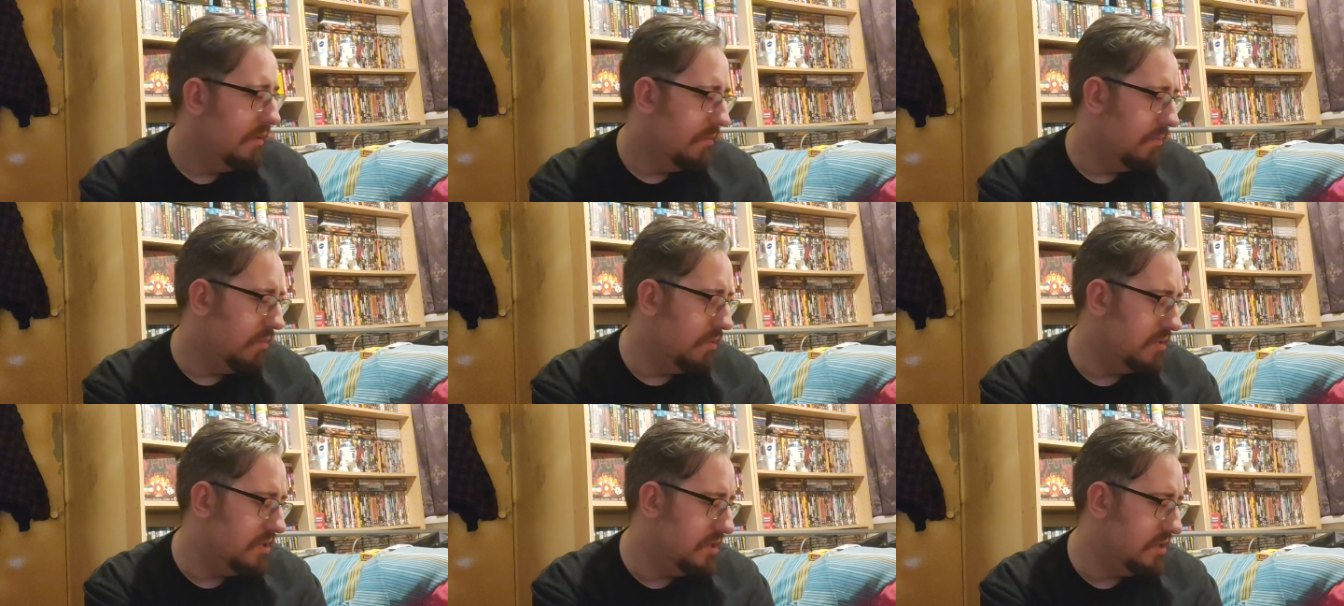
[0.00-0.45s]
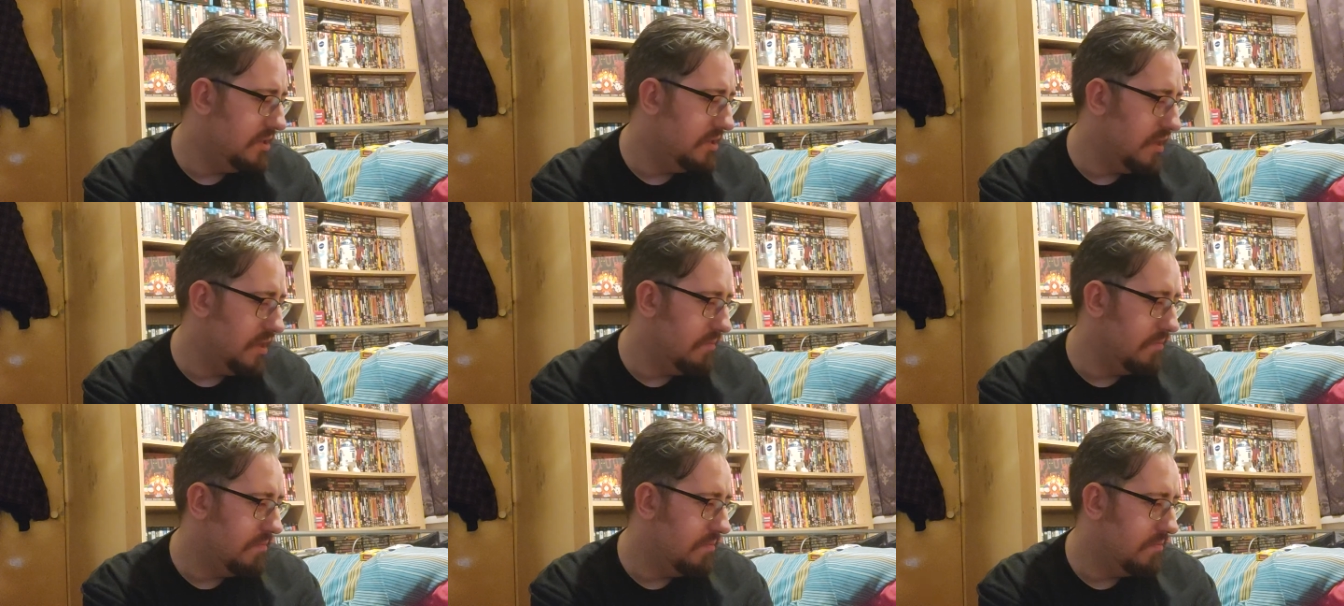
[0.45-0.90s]
what's his
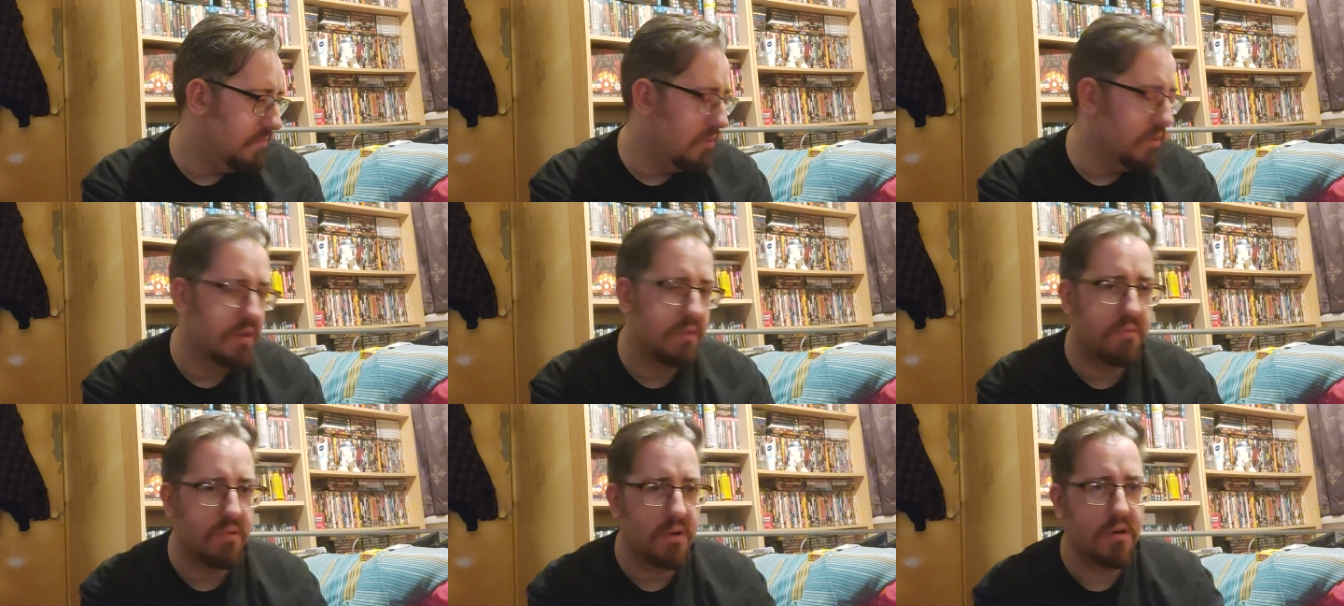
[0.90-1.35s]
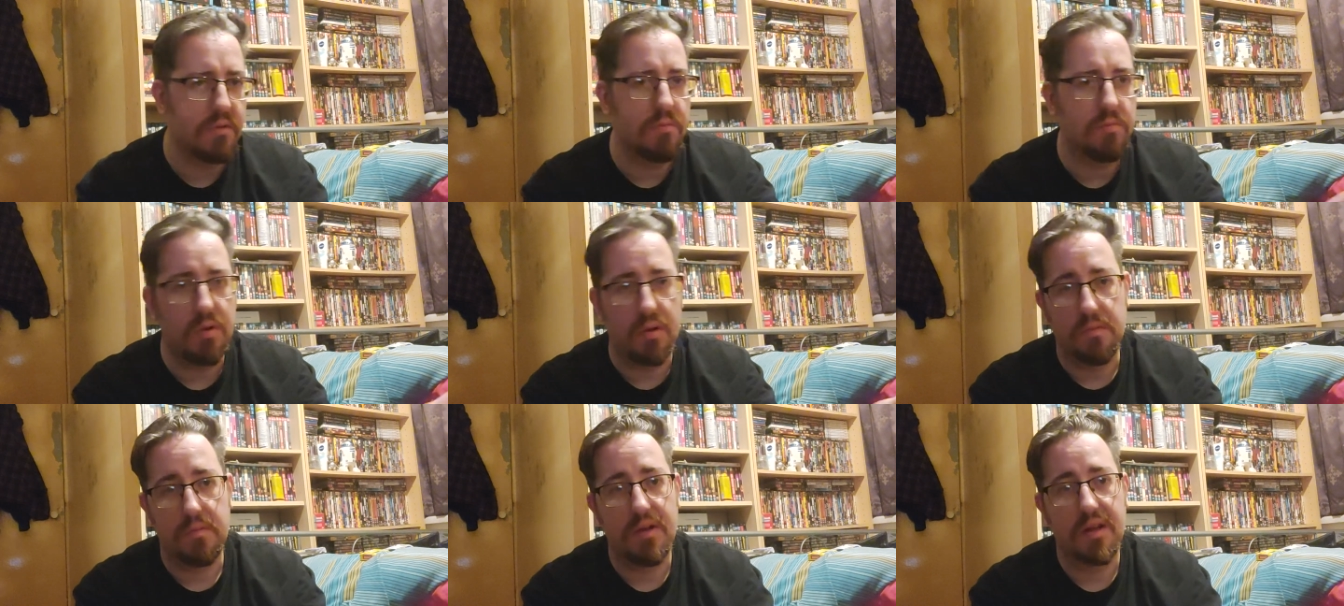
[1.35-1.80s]
name? Ronda Rousey.
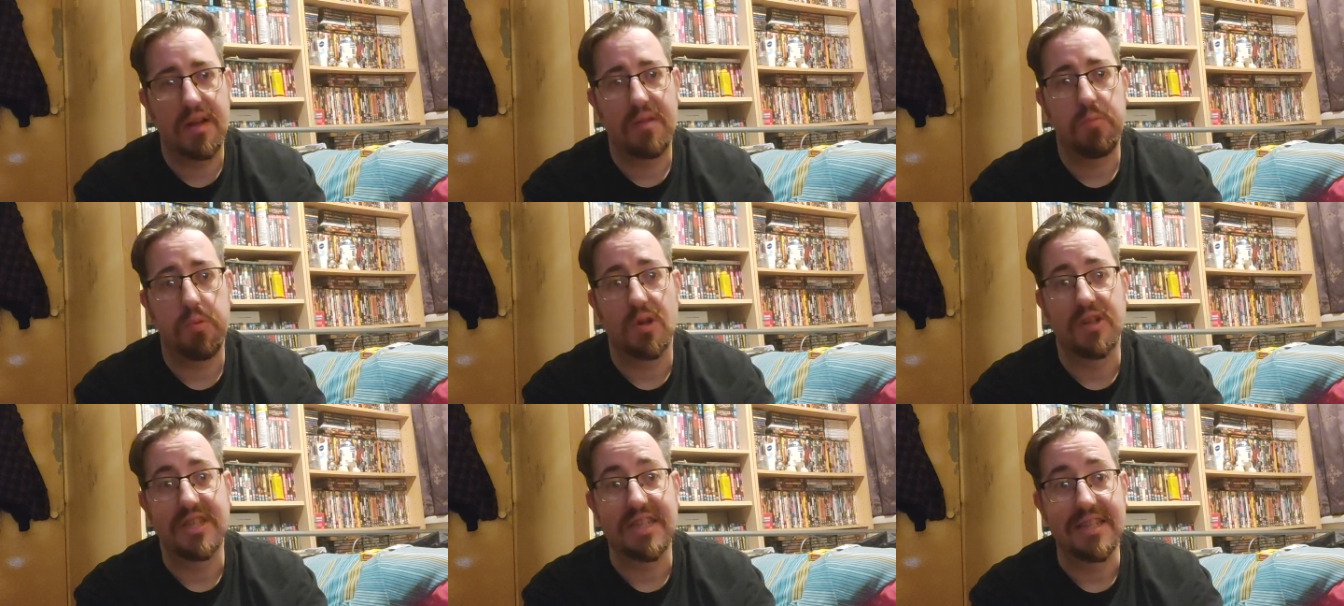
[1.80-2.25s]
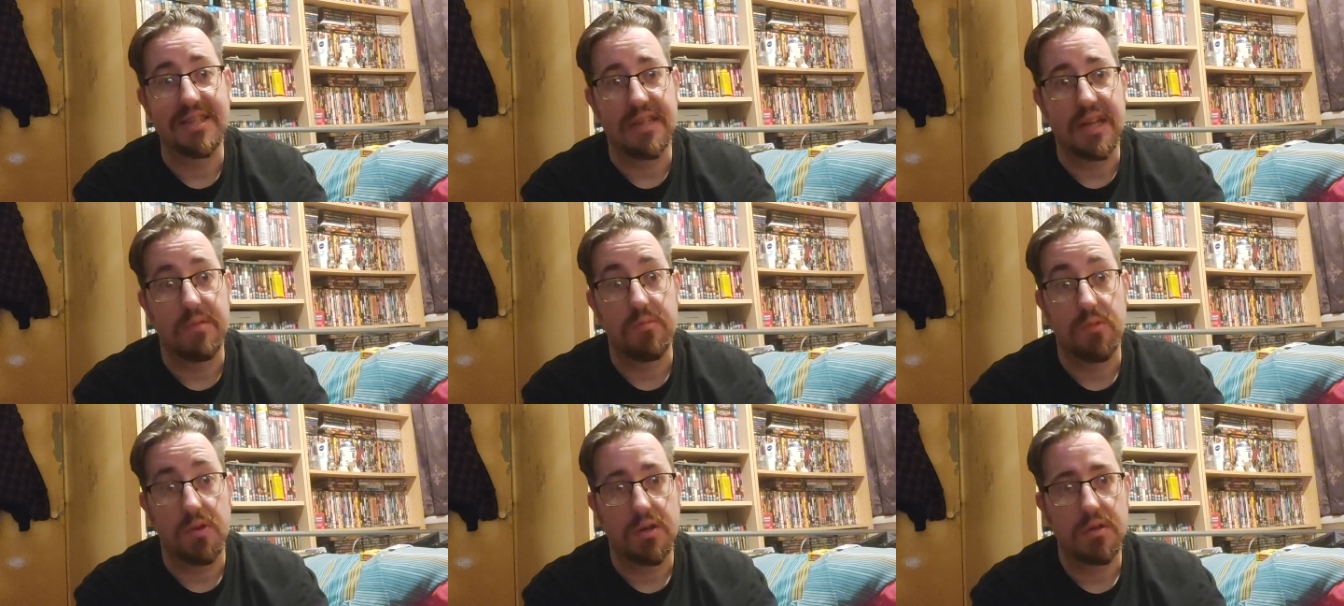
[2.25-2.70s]
What's her
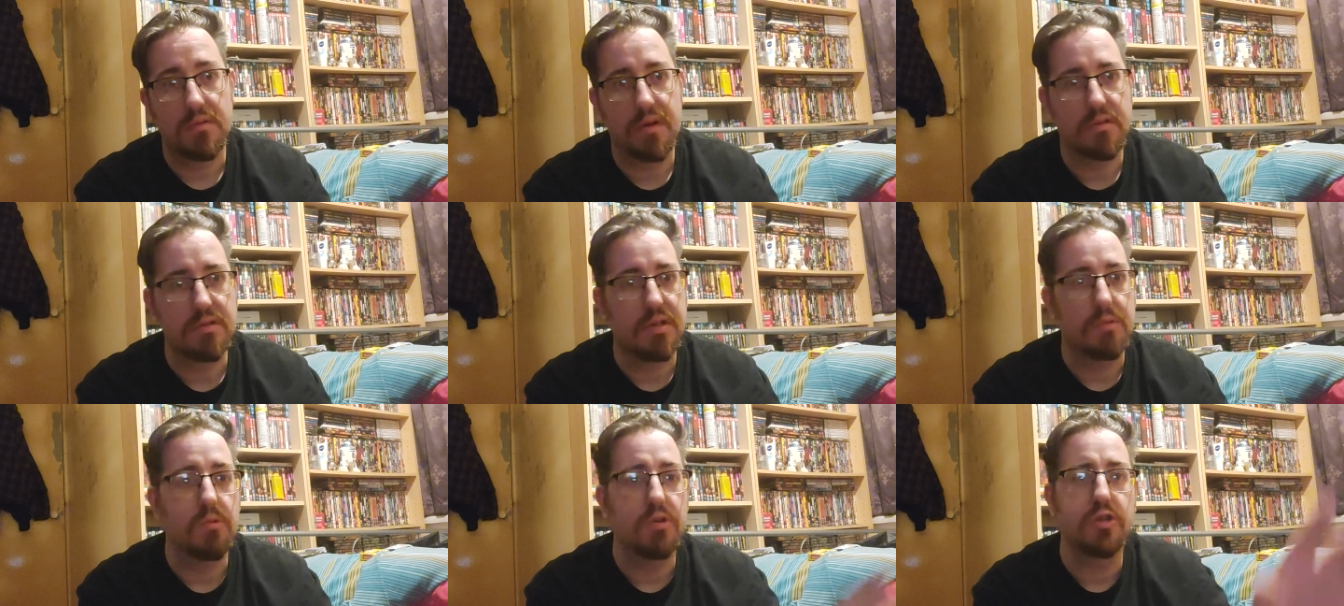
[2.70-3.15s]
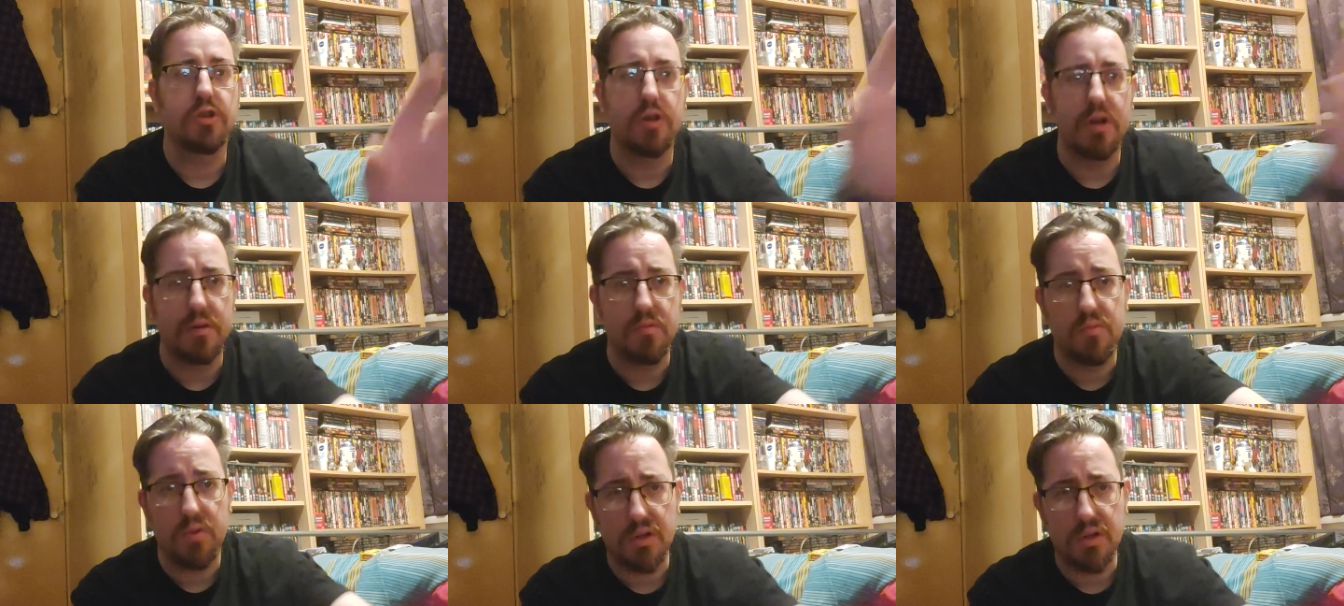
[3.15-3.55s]
name?